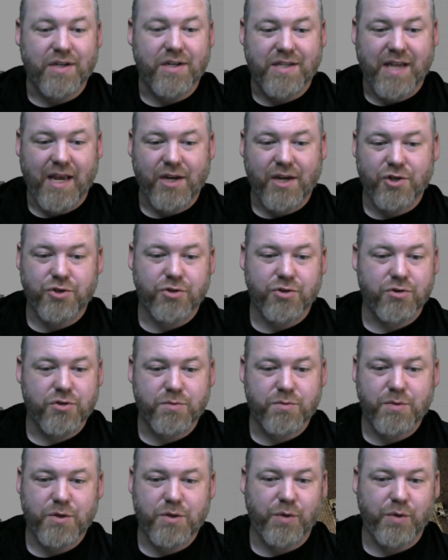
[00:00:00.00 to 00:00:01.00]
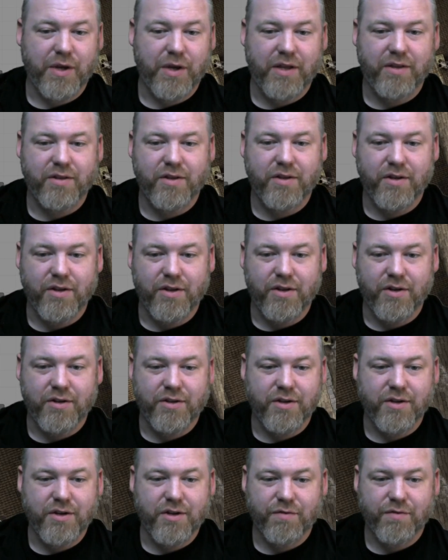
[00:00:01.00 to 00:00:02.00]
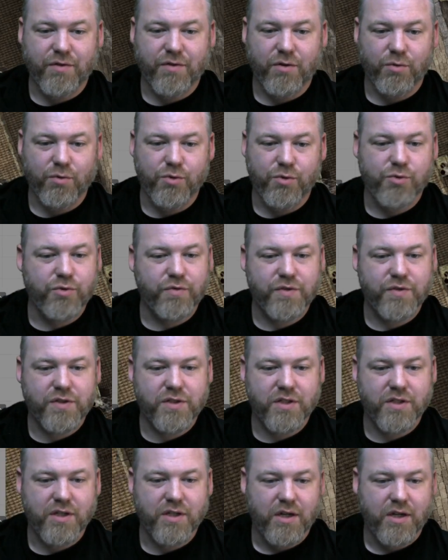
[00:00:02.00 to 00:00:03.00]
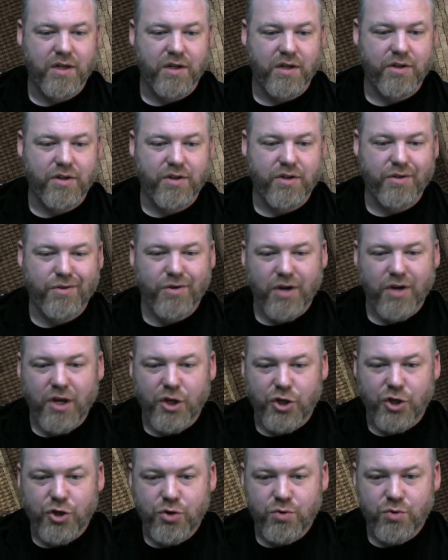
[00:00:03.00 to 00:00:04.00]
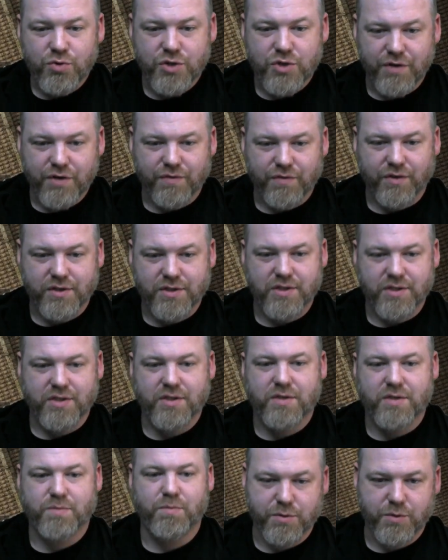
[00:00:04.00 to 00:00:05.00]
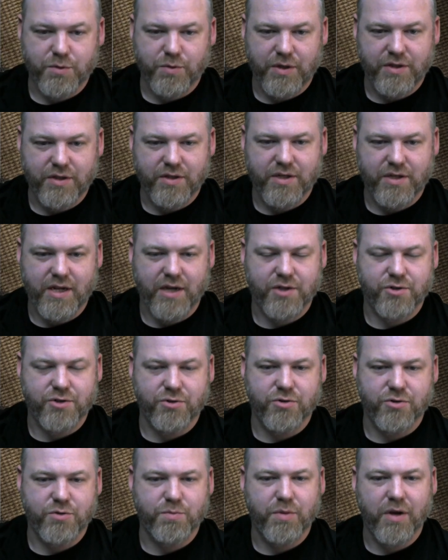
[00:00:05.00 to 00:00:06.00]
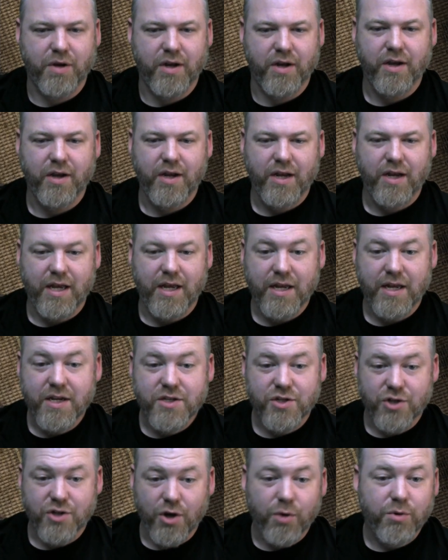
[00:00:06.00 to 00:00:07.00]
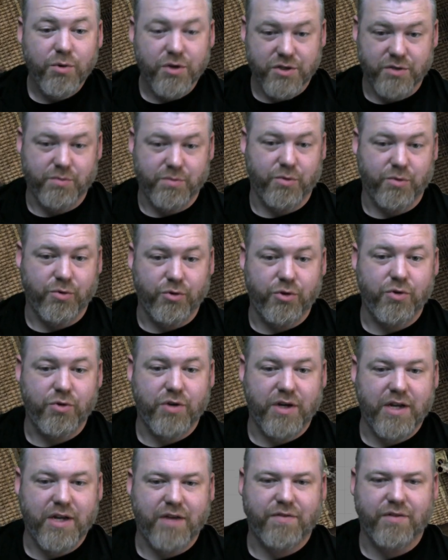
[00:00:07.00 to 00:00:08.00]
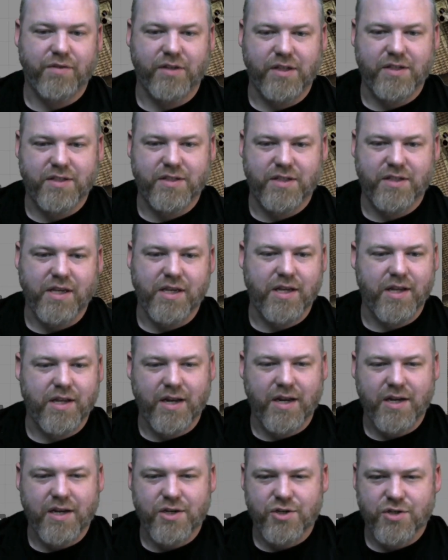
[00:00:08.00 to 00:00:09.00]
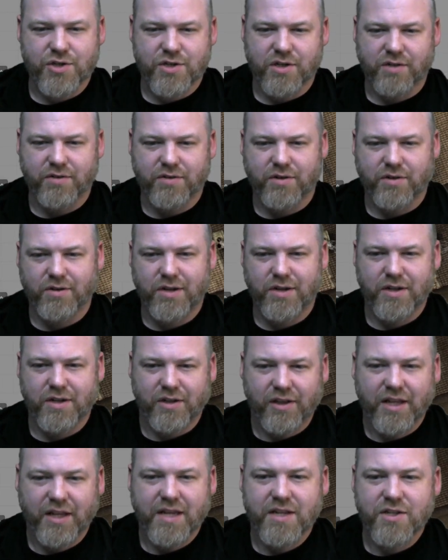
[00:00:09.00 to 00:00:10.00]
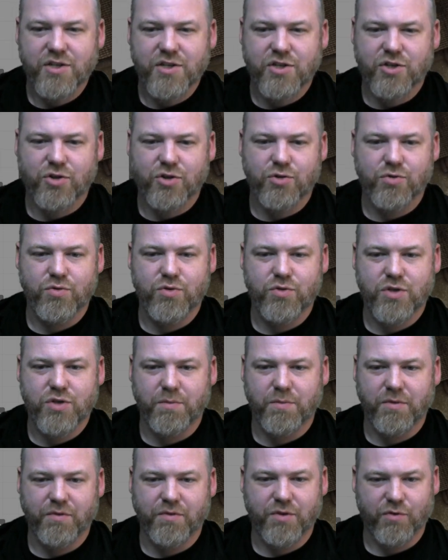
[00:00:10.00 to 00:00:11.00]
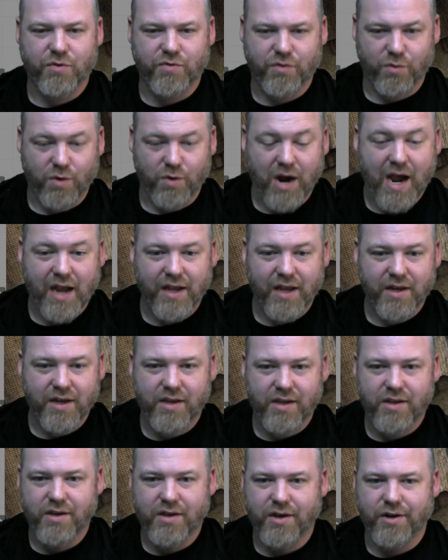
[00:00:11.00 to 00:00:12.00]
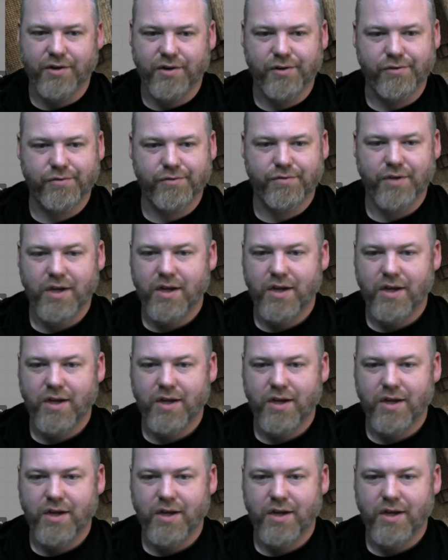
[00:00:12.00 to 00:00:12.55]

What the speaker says: textures between the different roofs. They're not huge differences between the textures, but it is noticeable. You can definitely see it, and it lends to some of the variety of